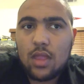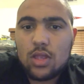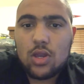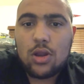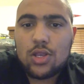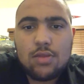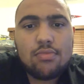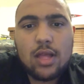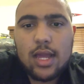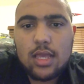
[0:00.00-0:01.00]
charge or
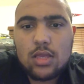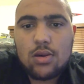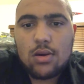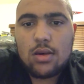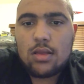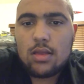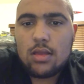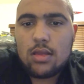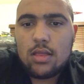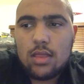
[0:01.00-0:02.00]
block is called,
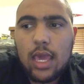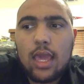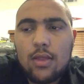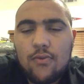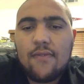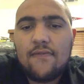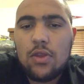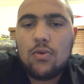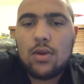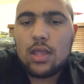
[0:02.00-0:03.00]
they can
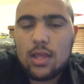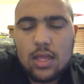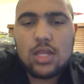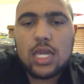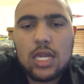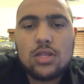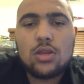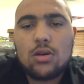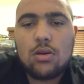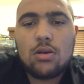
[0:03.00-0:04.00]
review it and then change
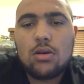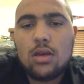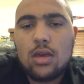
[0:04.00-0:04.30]
the call.